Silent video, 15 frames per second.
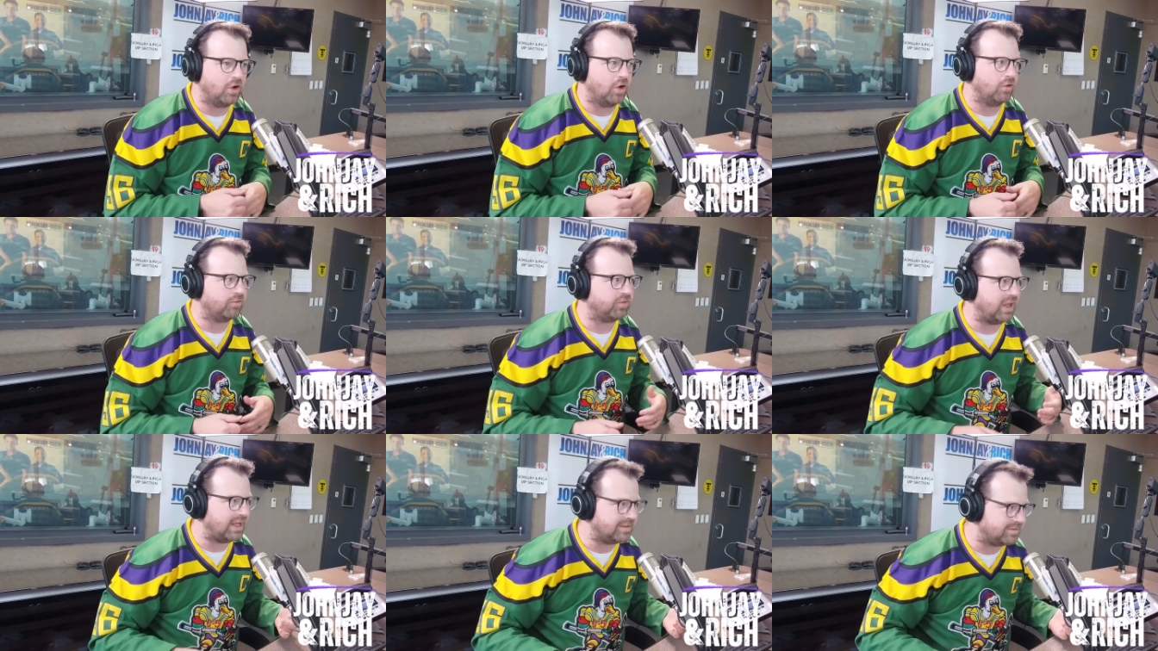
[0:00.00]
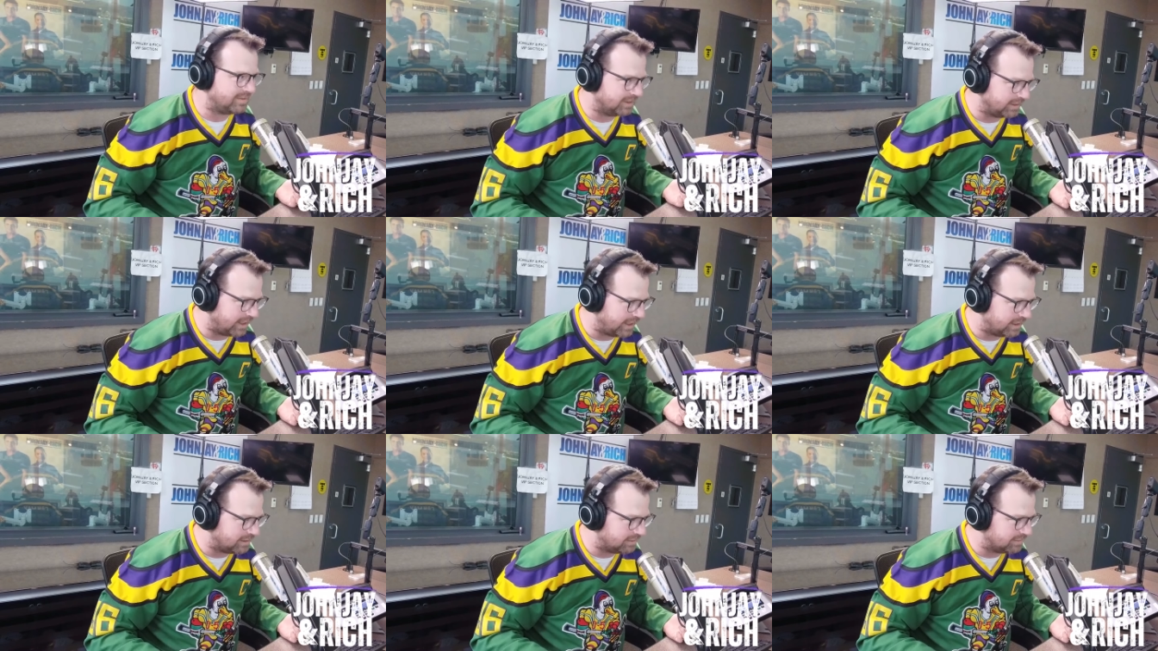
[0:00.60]
Her flight's
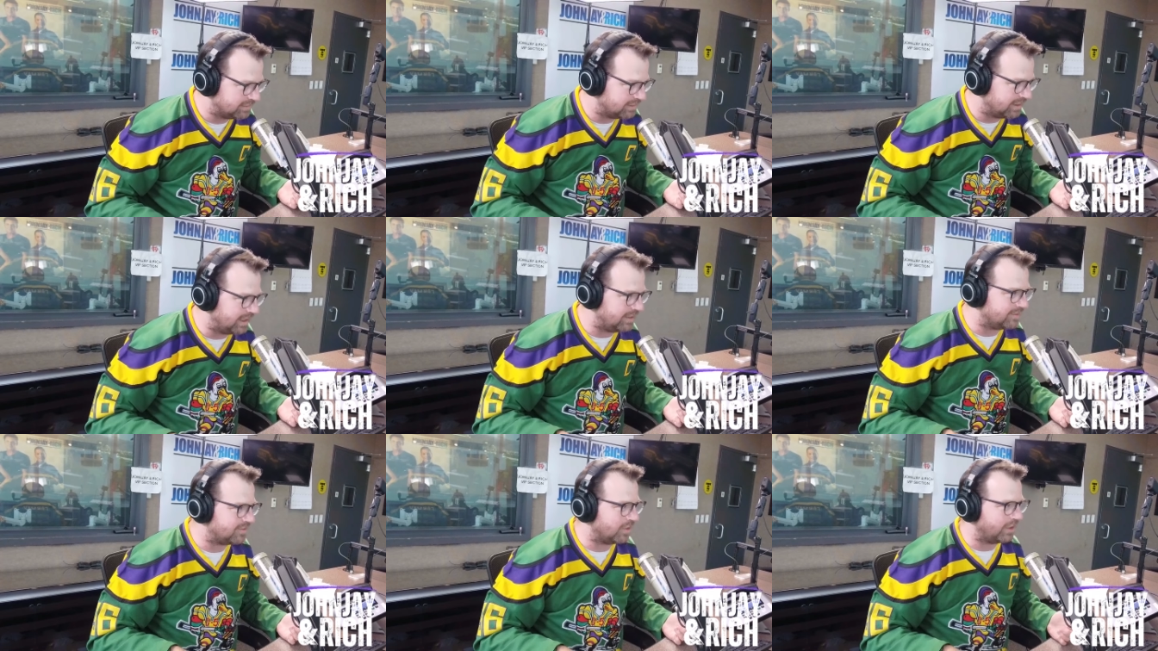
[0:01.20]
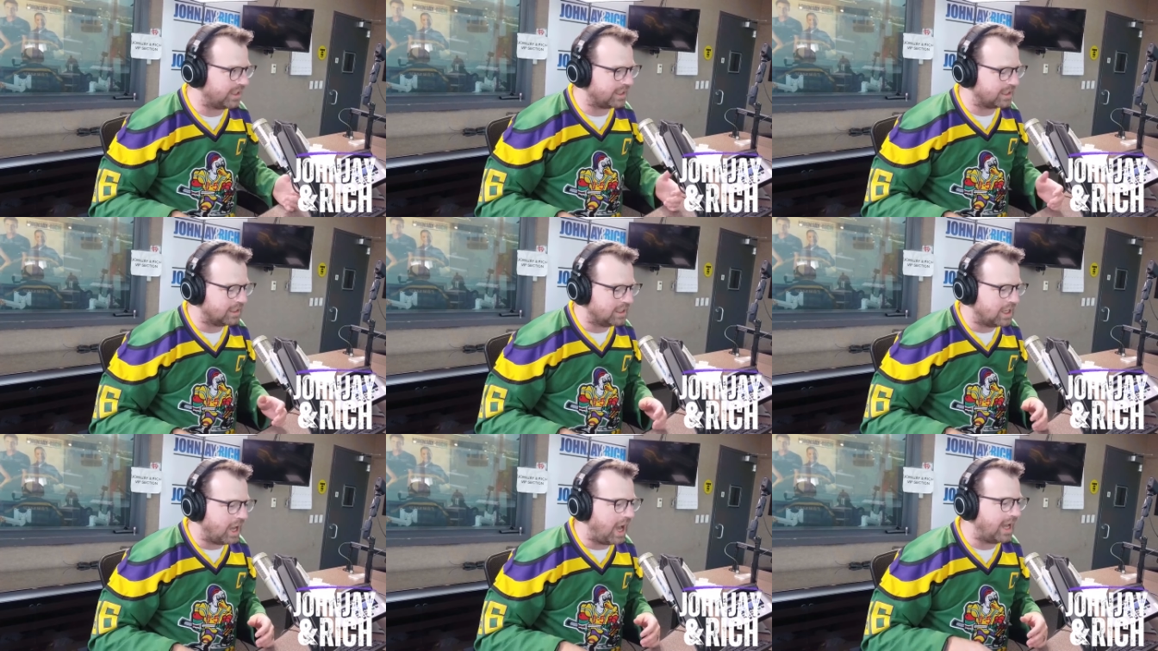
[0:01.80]
delayed. And so like
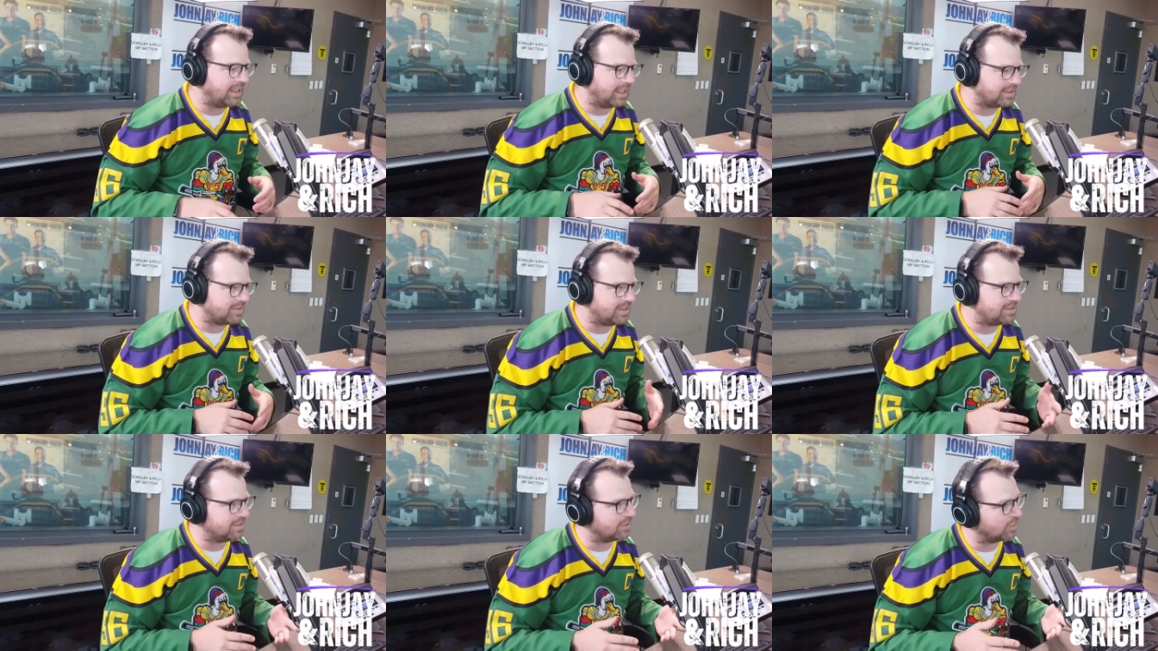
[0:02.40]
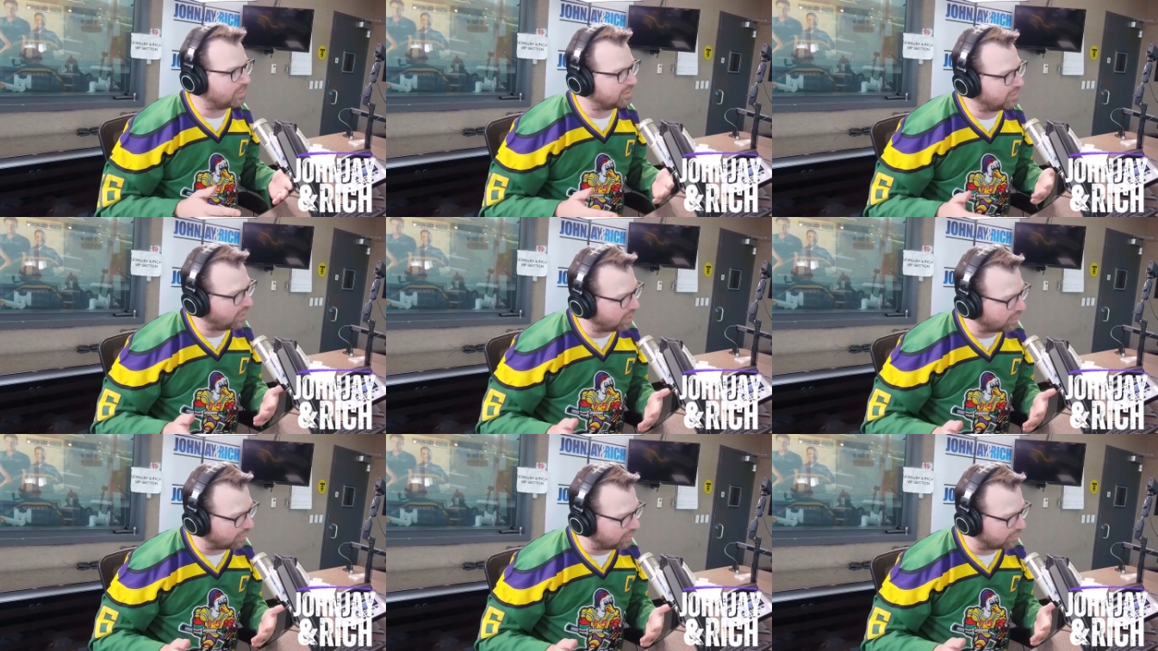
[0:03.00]
I like to eat dinner with
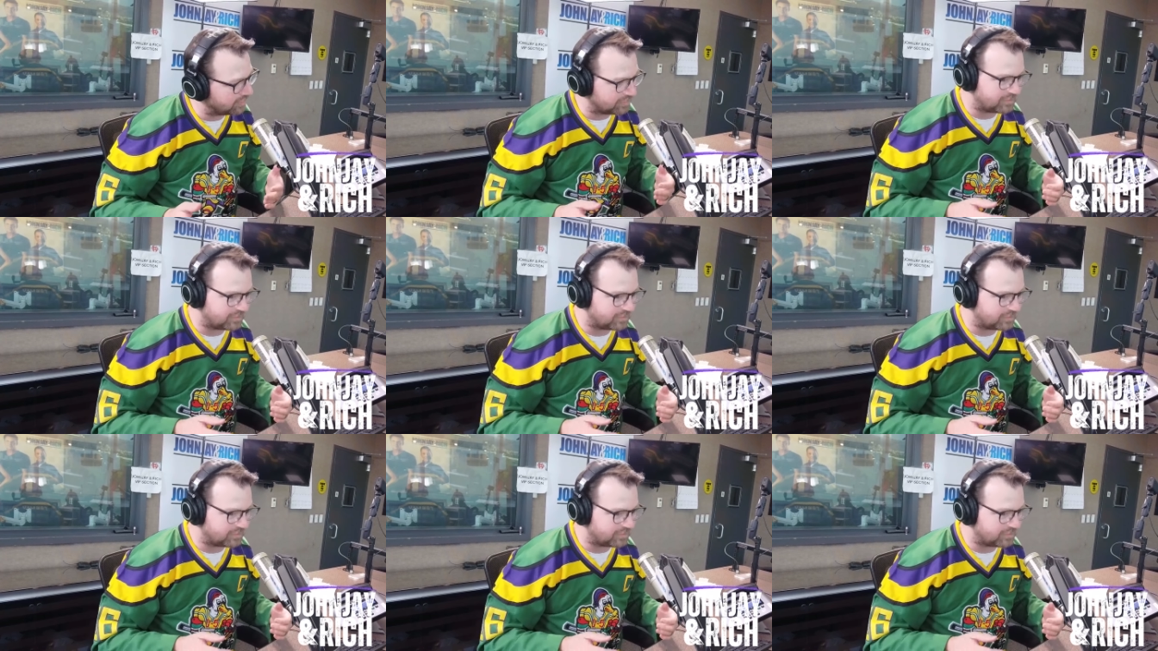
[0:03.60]
her.